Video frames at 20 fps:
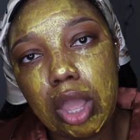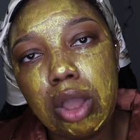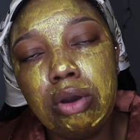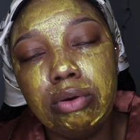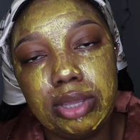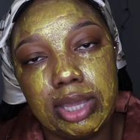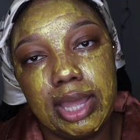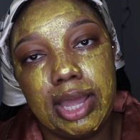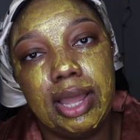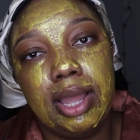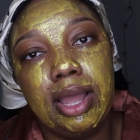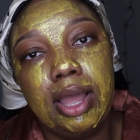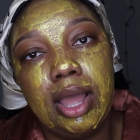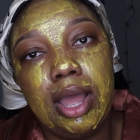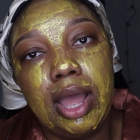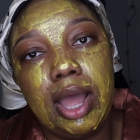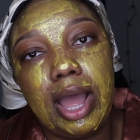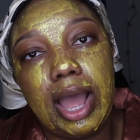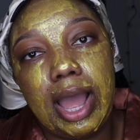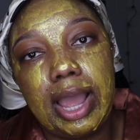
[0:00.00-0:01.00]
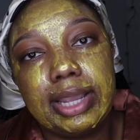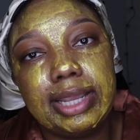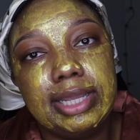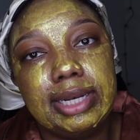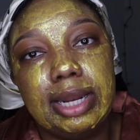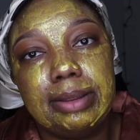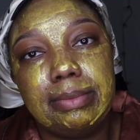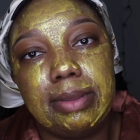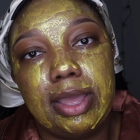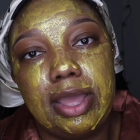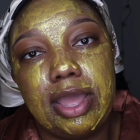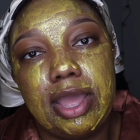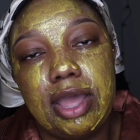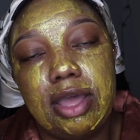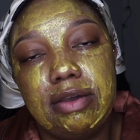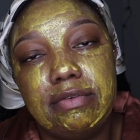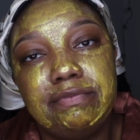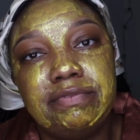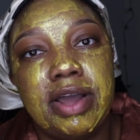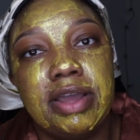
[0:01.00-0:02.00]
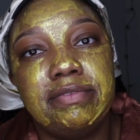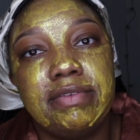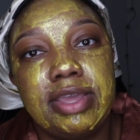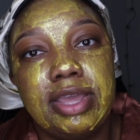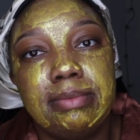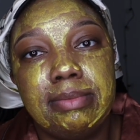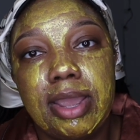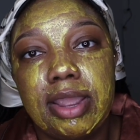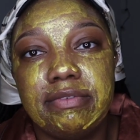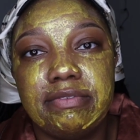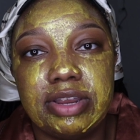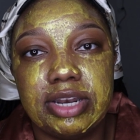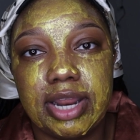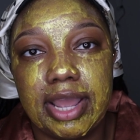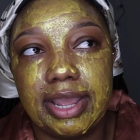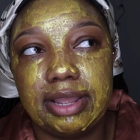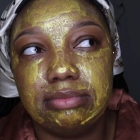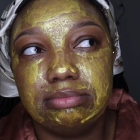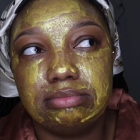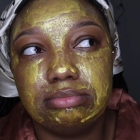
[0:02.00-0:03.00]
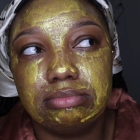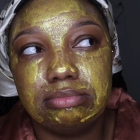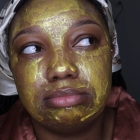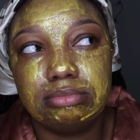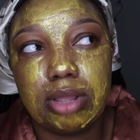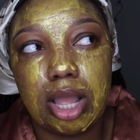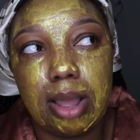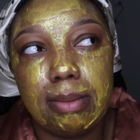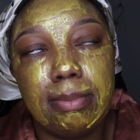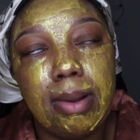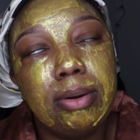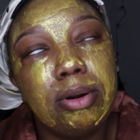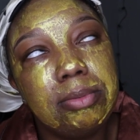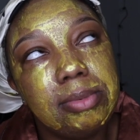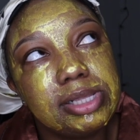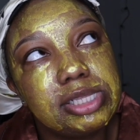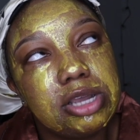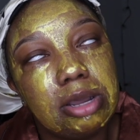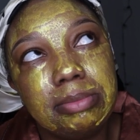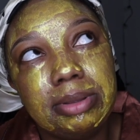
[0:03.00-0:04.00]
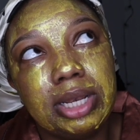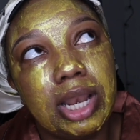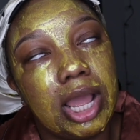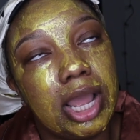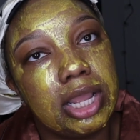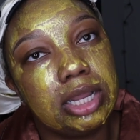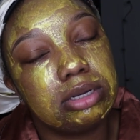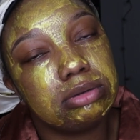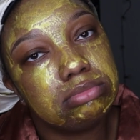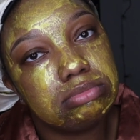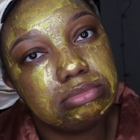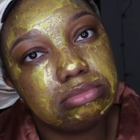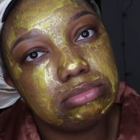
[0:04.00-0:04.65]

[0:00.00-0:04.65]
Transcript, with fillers: oh yeah, I get up at 5 AM every day. My roommate's gonna be like,